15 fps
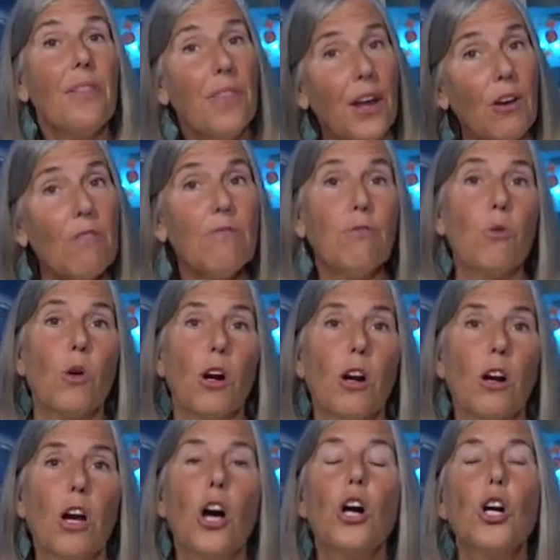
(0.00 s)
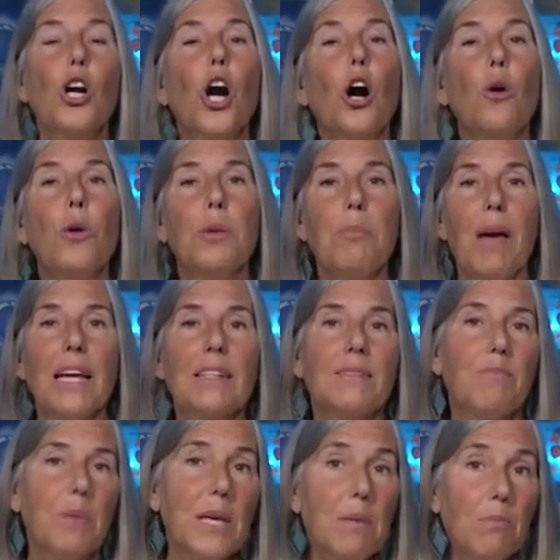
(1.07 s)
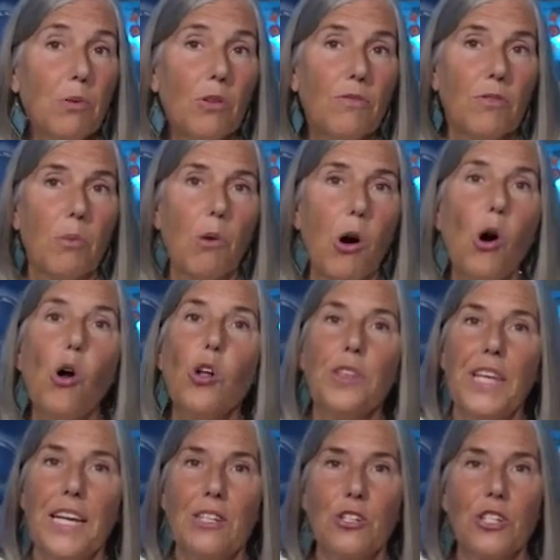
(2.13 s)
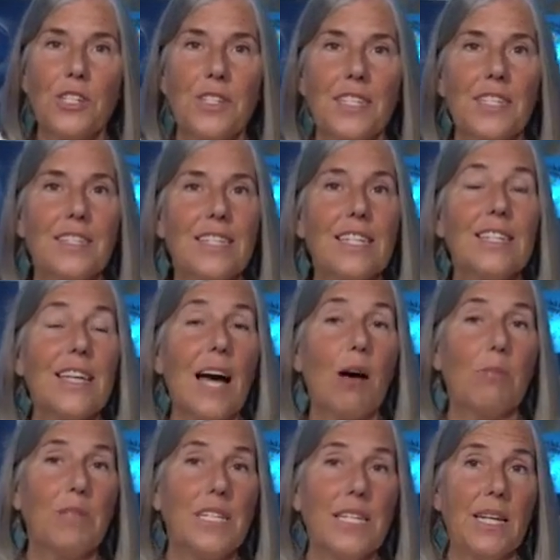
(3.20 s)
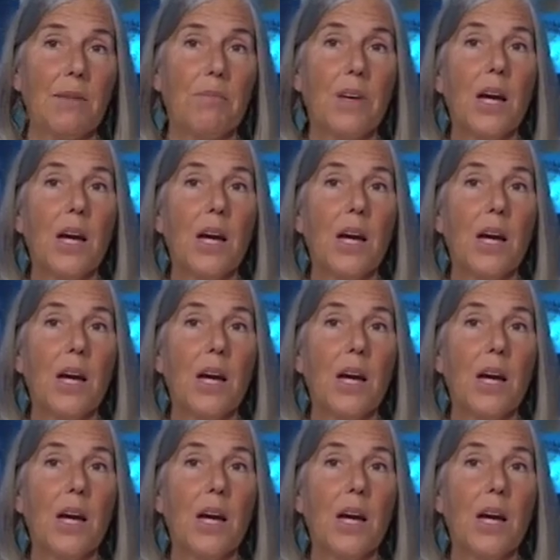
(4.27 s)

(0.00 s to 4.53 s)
Therefore, go and make people from all nations into Talmudim,